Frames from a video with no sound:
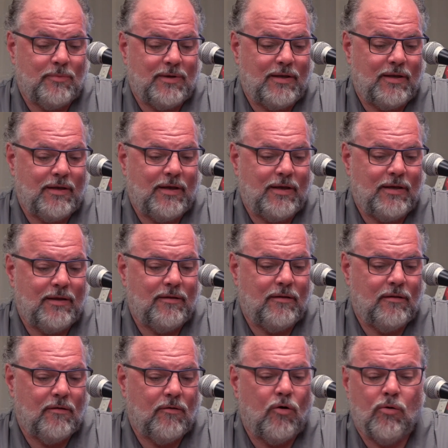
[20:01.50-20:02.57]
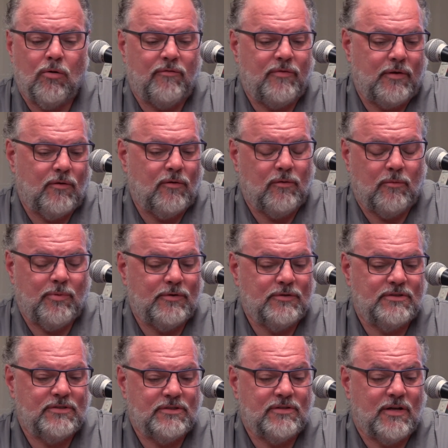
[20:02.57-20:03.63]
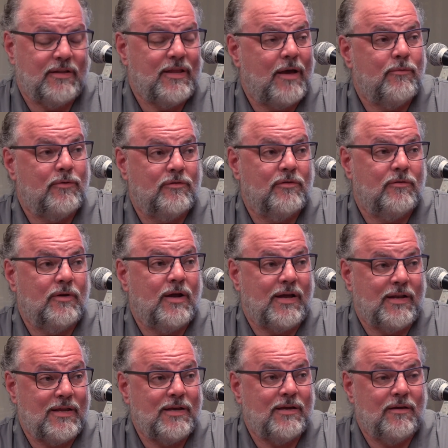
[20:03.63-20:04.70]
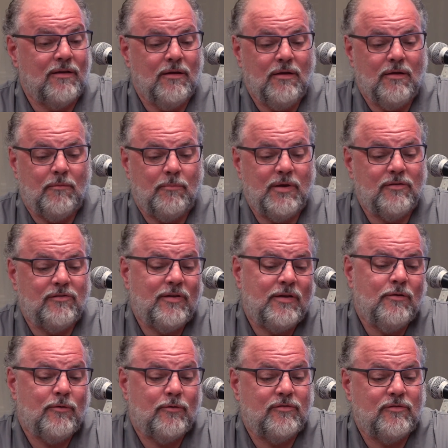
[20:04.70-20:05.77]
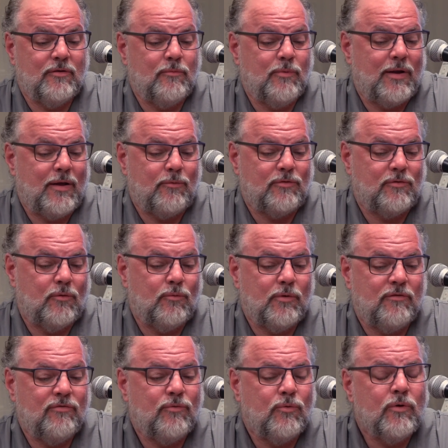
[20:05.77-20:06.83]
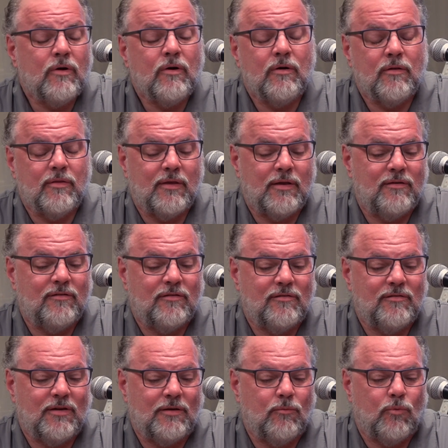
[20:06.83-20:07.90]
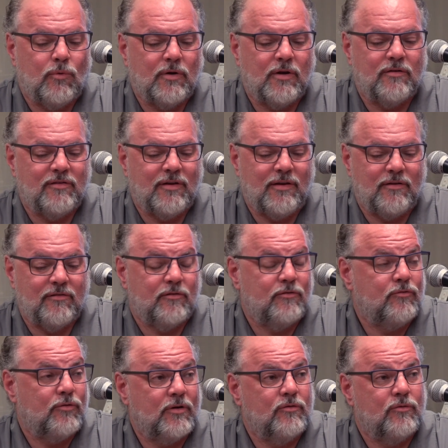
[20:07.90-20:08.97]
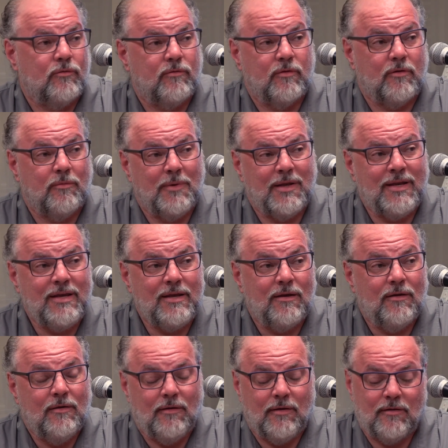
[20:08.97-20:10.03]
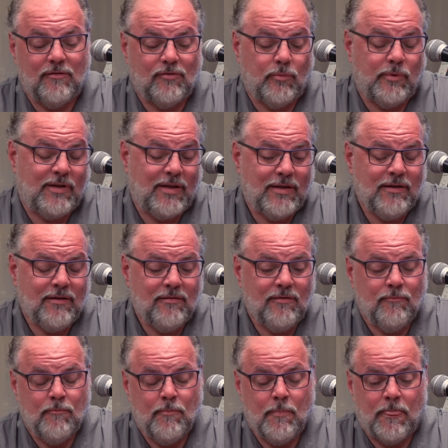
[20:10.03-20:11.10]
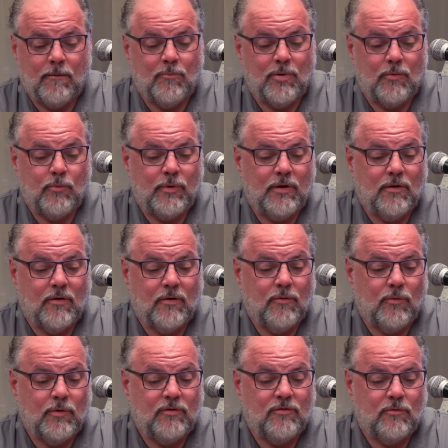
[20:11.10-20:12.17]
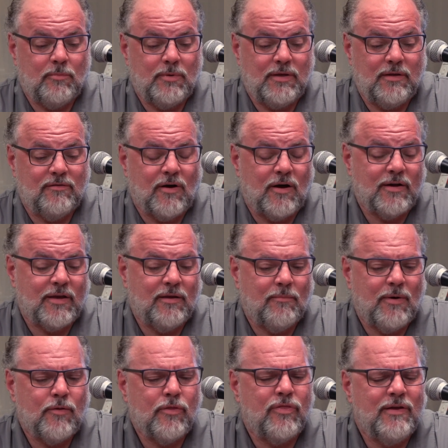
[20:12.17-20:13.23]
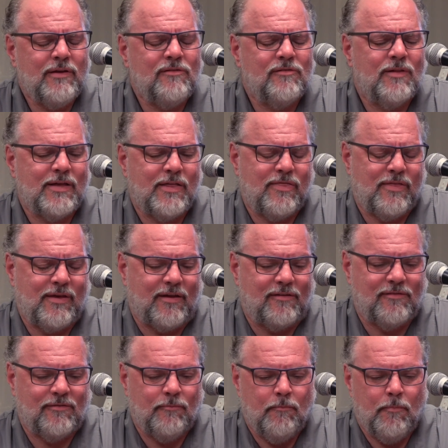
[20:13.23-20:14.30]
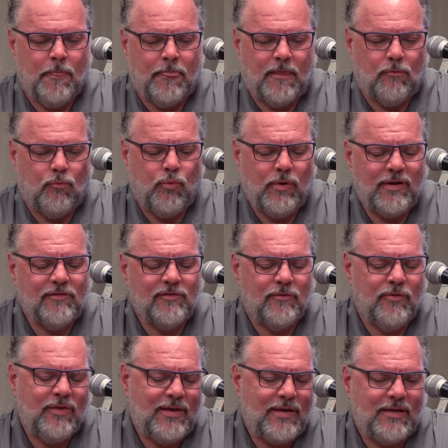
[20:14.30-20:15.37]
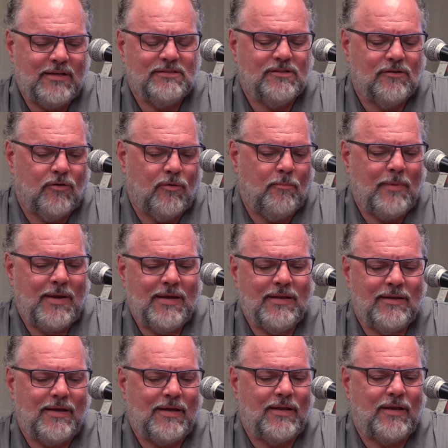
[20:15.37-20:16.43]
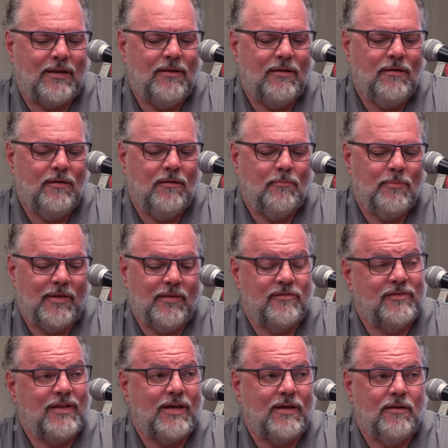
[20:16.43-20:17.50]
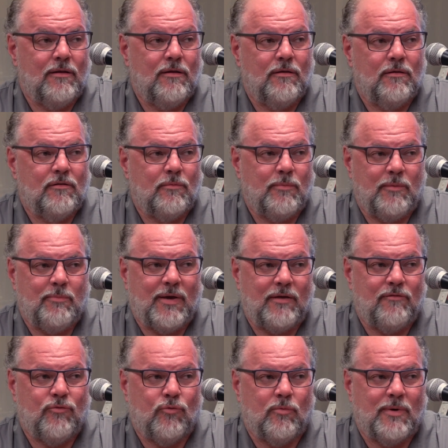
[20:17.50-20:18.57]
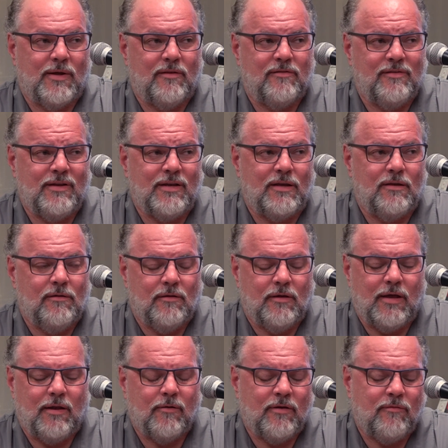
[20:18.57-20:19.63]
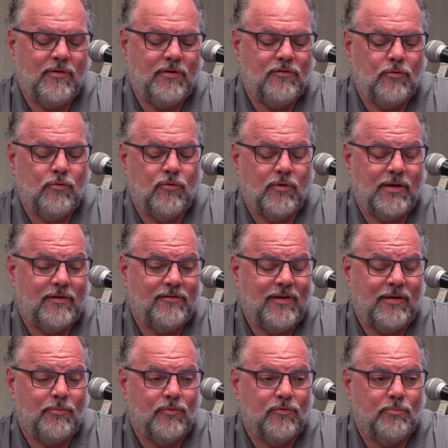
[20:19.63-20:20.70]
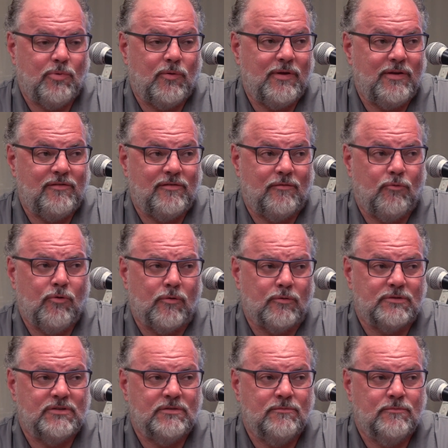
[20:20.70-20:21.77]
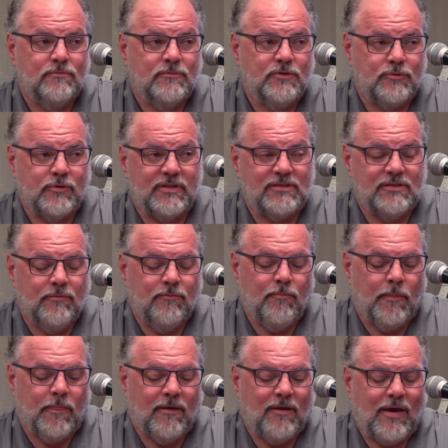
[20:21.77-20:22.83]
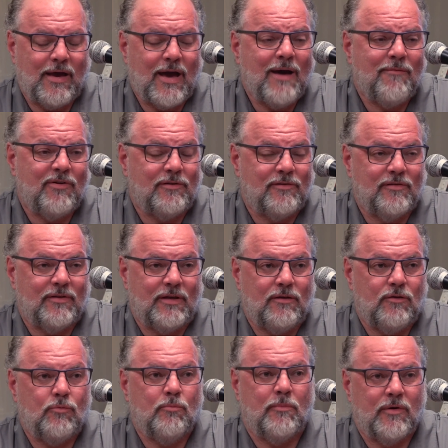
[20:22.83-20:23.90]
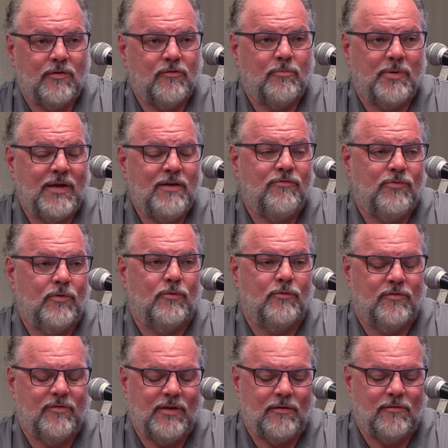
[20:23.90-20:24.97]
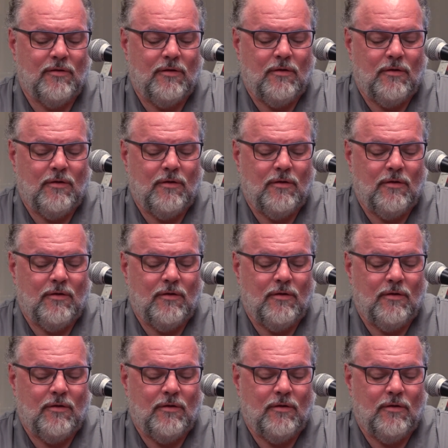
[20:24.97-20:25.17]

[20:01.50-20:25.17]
meeting, and all of the older persons thought that was a good idea because they understood what I was going for. They just didn't want to change the structure of the committee, and so we didn't. But we are going to be talking about things like this. Which things are mandated by the state to be paid for by the city? And I'll give you two great examples: police and roads, streets. Okay, obviously you must pay for those things.